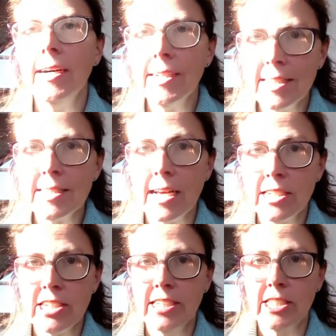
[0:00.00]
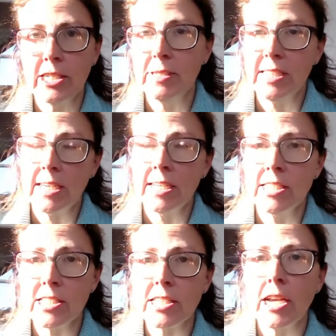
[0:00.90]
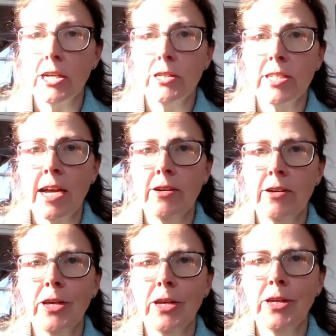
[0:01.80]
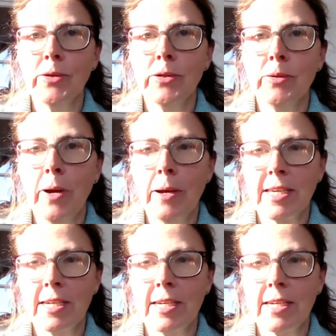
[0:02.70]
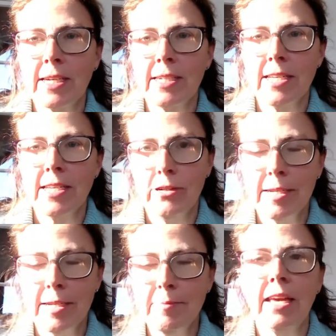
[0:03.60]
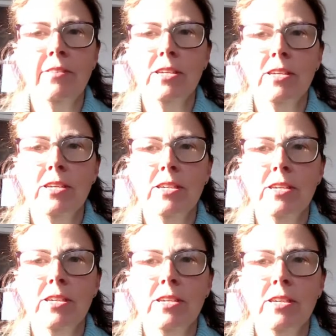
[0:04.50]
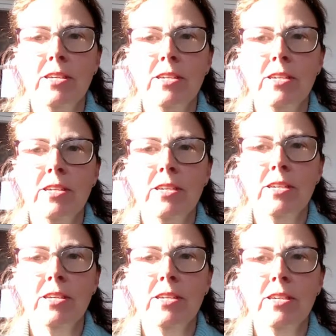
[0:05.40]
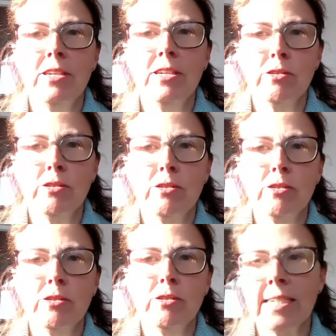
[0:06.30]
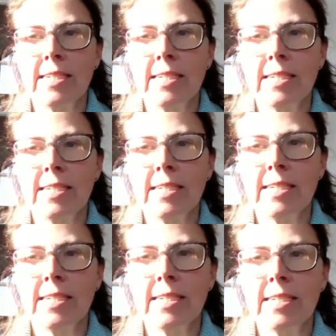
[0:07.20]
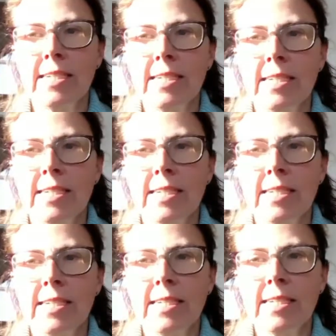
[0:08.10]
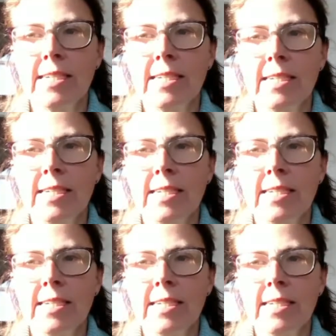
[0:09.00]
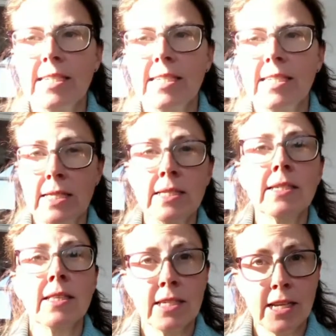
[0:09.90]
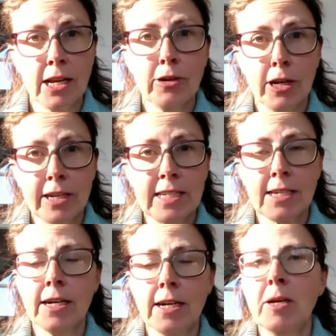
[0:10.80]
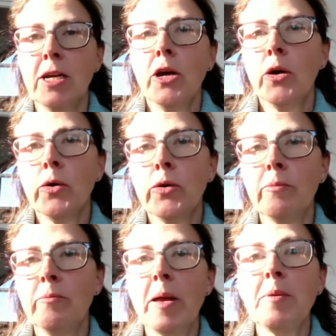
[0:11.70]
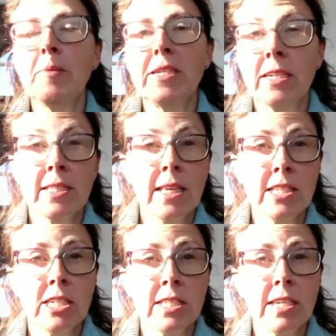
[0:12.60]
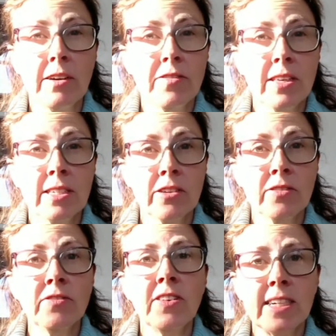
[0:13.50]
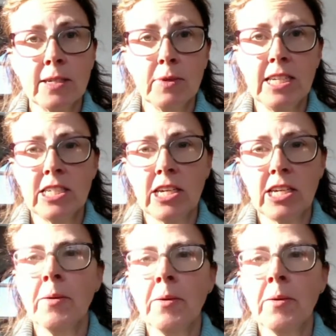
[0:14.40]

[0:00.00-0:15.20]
unintentionally do is it can slow down your website's load times if it's really cluttered. It may lead to a poor user experience for several reasons, the slow loading time, or maybe because there's just stuff that's conflicting with each other.